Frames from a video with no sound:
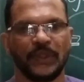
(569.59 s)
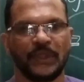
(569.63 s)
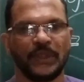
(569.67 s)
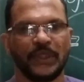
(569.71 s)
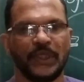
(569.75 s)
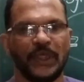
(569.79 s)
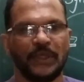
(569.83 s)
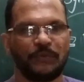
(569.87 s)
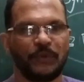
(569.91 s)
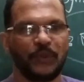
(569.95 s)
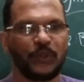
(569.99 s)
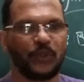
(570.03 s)

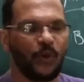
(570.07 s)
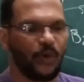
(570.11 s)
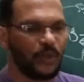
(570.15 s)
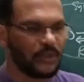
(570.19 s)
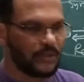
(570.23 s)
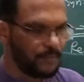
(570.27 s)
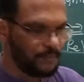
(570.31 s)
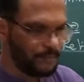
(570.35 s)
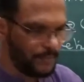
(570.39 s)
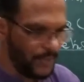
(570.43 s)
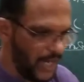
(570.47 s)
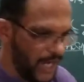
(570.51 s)
if you know
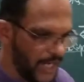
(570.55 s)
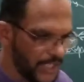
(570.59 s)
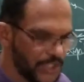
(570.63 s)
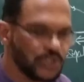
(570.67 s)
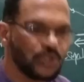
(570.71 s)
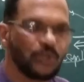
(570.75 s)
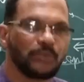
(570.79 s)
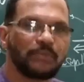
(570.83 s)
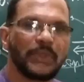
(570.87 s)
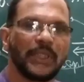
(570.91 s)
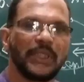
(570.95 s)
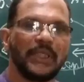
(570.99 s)
the parts
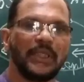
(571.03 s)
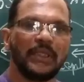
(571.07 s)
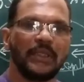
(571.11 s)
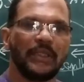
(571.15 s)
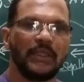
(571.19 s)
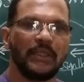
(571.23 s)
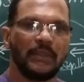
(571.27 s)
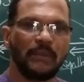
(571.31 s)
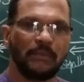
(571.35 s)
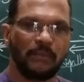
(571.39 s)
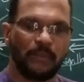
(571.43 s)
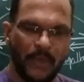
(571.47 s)
of the
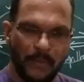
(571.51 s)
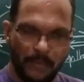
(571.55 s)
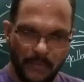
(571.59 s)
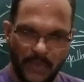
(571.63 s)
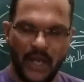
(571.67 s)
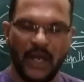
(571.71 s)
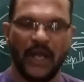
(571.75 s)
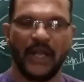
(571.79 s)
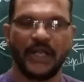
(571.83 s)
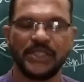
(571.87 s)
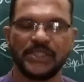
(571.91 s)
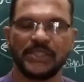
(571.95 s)

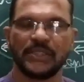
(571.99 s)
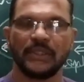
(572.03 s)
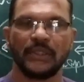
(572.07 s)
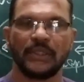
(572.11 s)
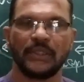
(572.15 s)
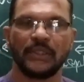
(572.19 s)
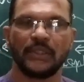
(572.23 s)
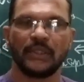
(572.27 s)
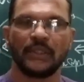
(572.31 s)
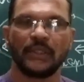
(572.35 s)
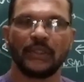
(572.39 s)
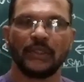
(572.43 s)
parts,
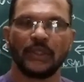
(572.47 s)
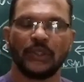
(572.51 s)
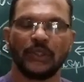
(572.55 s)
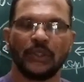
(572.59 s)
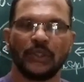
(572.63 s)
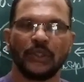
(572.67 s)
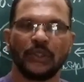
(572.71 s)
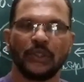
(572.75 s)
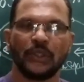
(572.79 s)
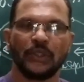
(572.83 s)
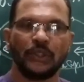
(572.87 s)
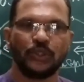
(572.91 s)

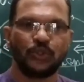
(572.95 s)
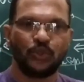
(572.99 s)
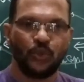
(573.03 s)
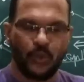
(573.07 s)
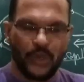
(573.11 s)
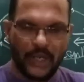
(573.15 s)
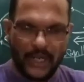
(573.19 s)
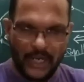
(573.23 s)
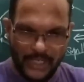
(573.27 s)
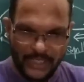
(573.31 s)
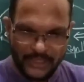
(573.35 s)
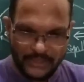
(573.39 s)
you
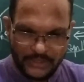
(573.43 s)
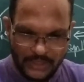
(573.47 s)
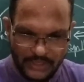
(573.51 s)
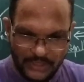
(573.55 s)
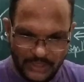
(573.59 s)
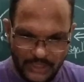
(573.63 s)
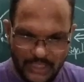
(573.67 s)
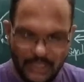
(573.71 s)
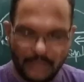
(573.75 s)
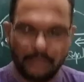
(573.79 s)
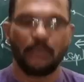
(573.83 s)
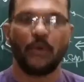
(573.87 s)
collect the
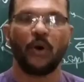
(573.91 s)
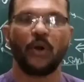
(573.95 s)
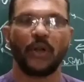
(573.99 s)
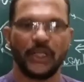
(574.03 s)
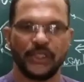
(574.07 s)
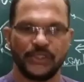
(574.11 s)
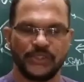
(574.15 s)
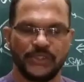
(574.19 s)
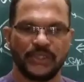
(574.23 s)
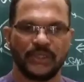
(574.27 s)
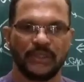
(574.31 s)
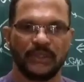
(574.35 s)

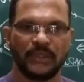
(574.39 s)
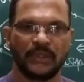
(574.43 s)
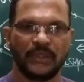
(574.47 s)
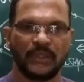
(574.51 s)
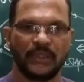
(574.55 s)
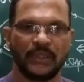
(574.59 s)
components,